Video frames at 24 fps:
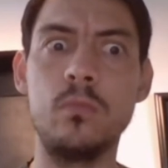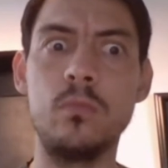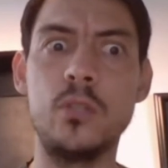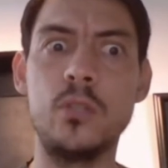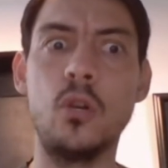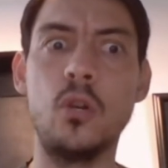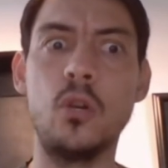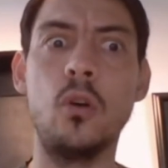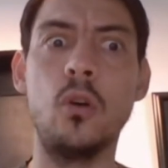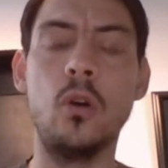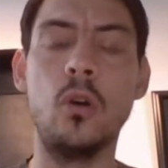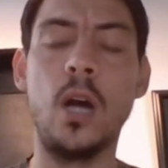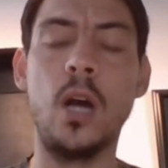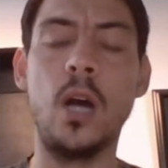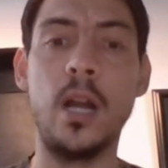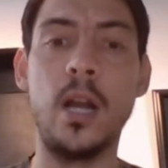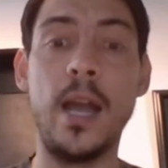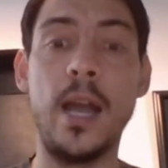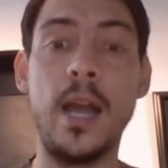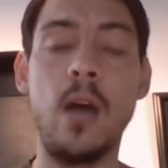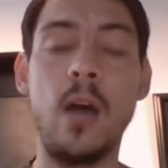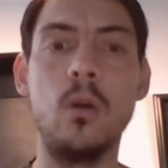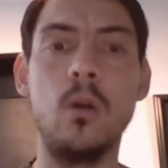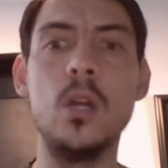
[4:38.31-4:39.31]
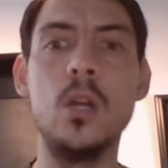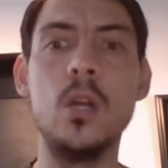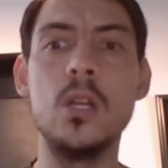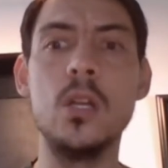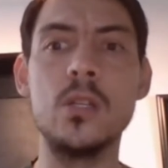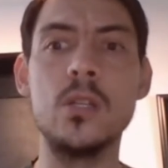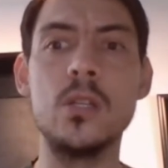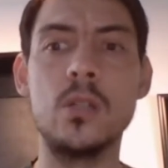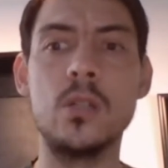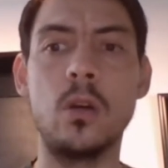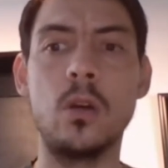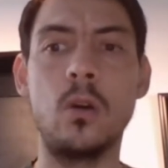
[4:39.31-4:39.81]
Johor are now.
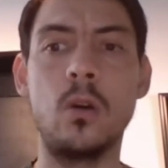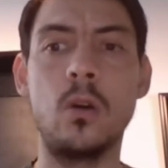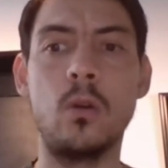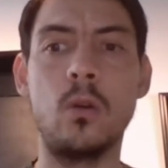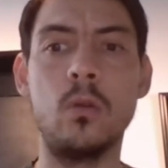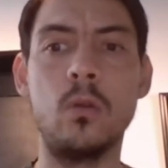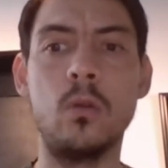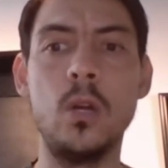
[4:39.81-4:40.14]
So,